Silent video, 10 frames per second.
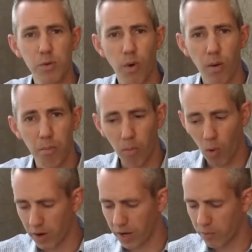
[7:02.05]
who are
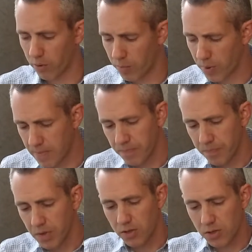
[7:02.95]
mourning, when we
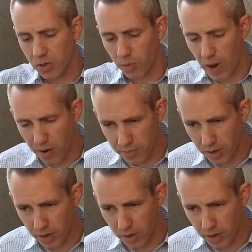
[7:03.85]
surround